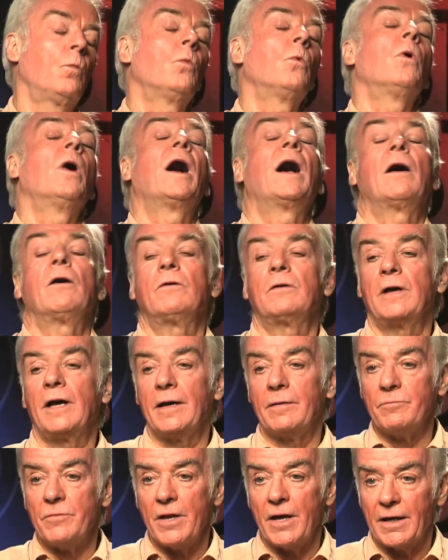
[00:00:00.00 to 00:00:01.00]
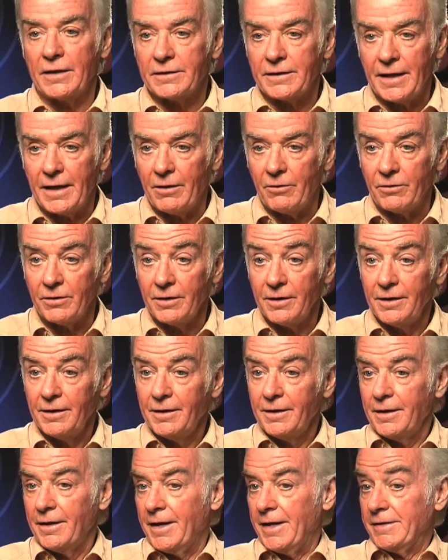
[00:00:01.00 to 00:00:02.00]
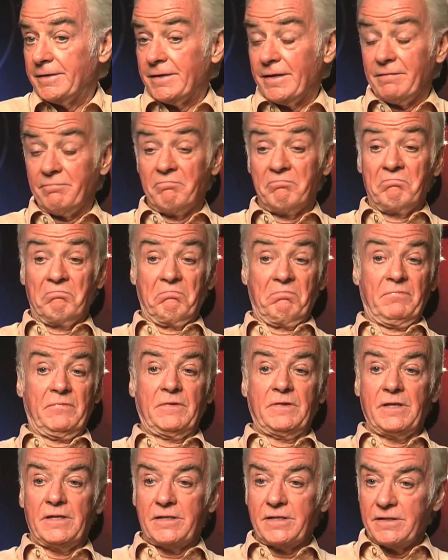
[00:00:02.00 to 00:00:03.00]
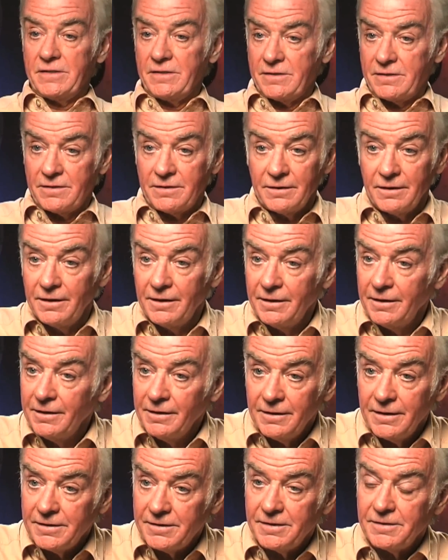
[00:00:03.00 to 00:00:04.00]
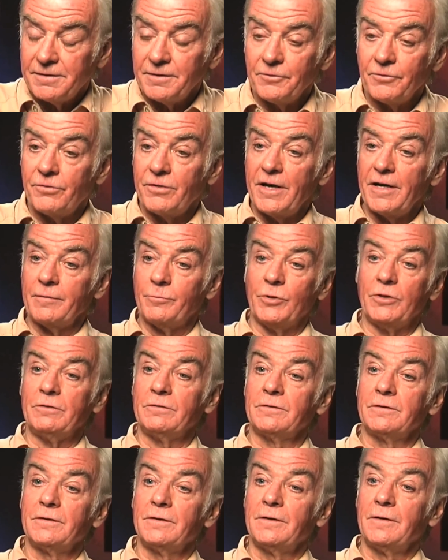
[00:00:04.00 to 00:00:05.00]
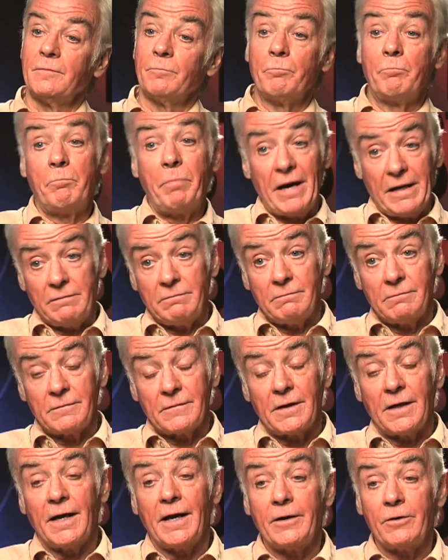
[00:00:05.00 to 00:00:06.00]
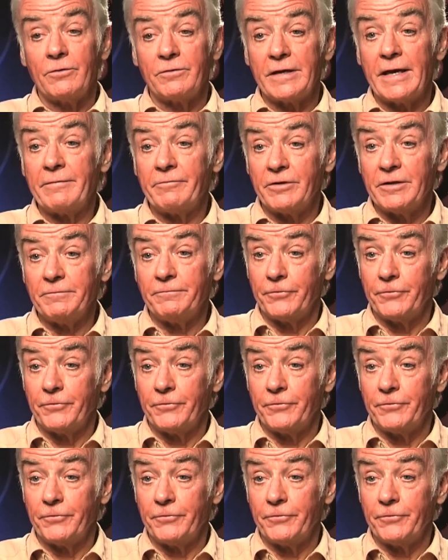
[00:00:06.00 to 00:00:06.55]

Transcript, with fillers: wow, I'm knocked out. I said, this is incredible, but I don't have any